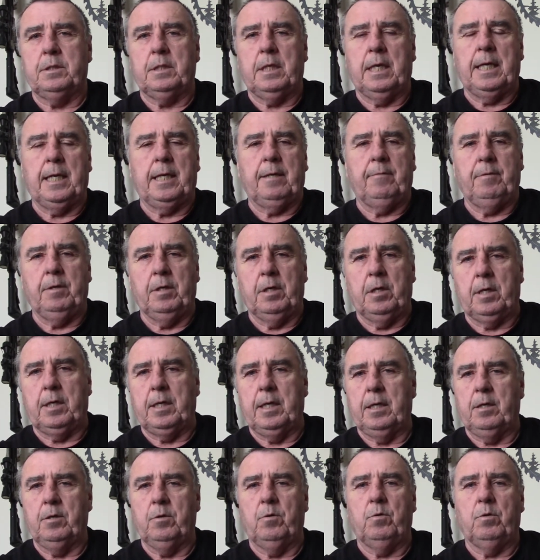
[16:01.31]
like if you look at
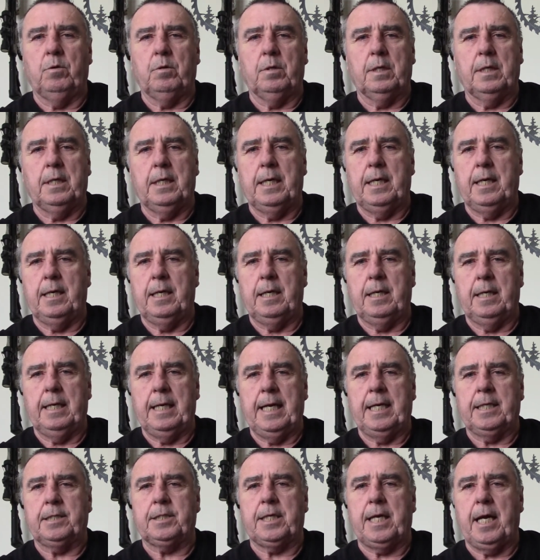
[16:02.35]
an old
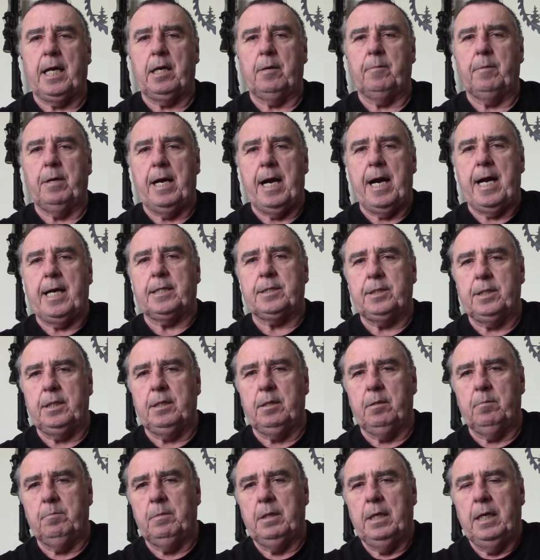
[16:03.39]
Excalibur
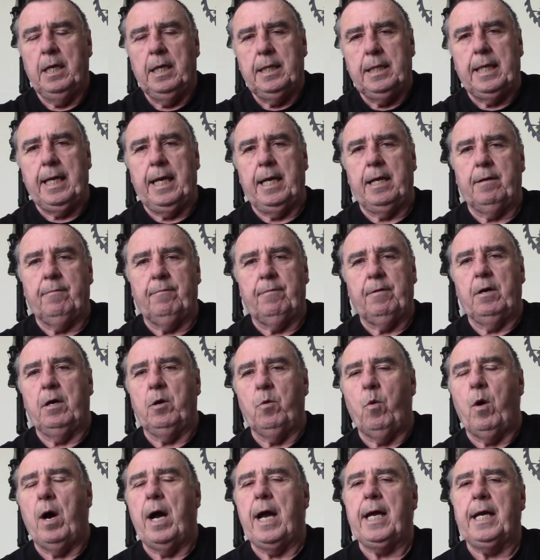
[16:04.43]
Axiom, they had a very
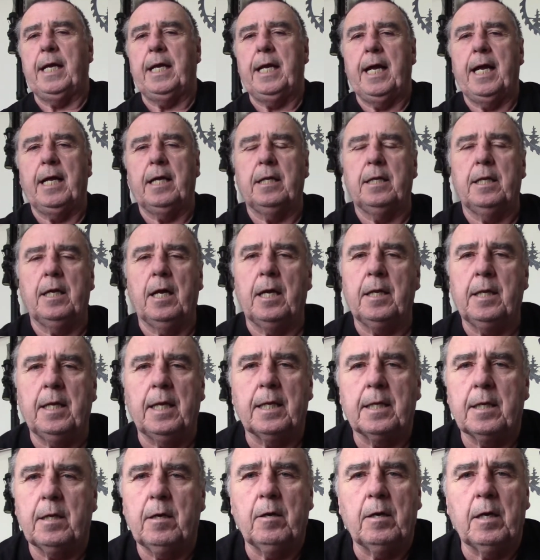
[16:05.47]
wide head. I
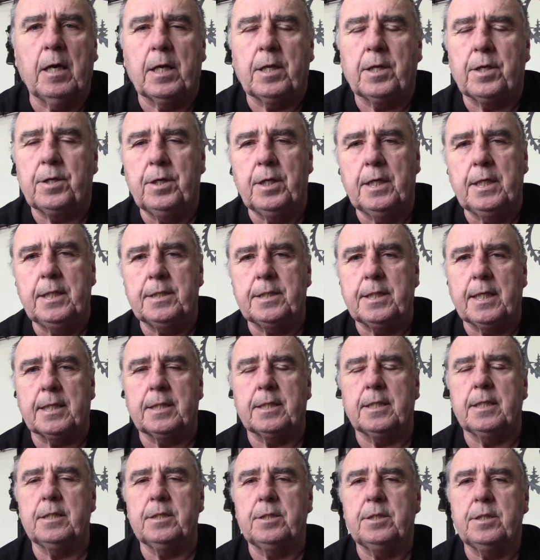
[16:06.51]
think they were like 36
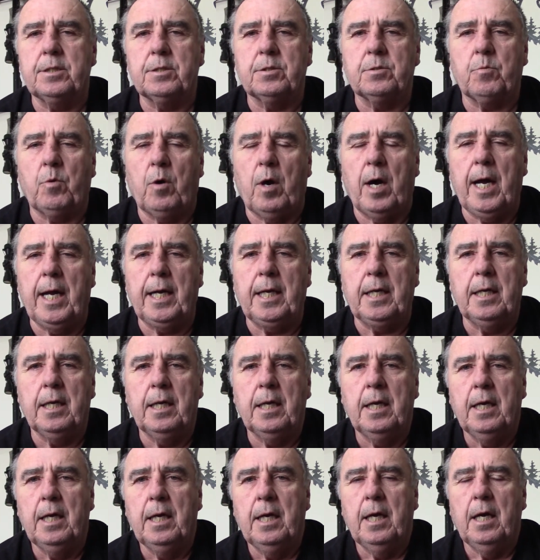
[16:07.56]
inches wide
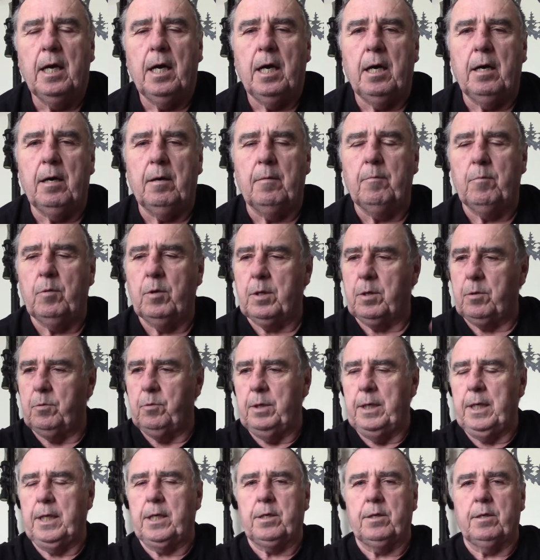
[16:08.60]
with a
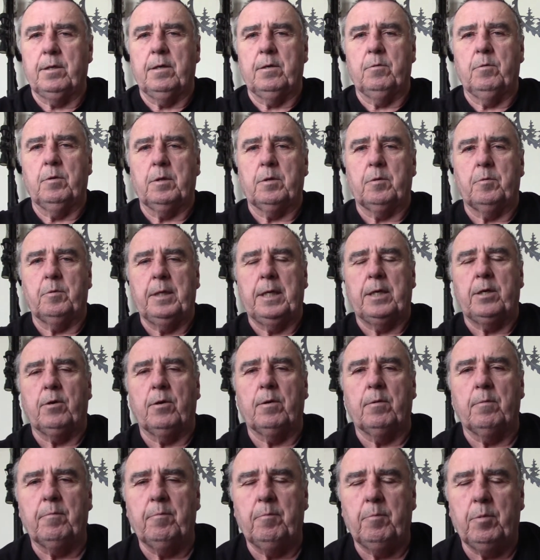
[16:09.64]

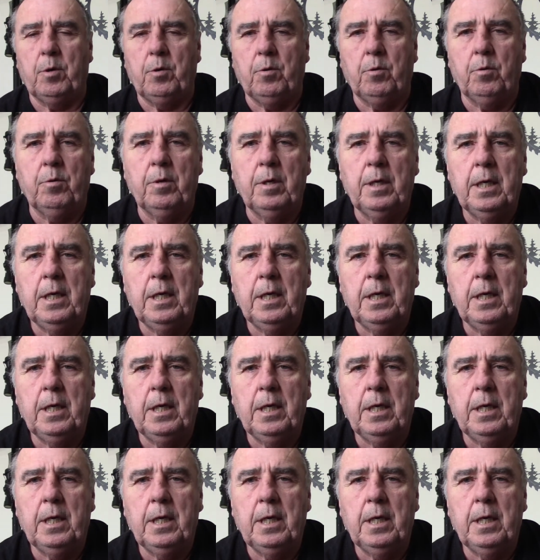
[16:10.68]
recurve bow.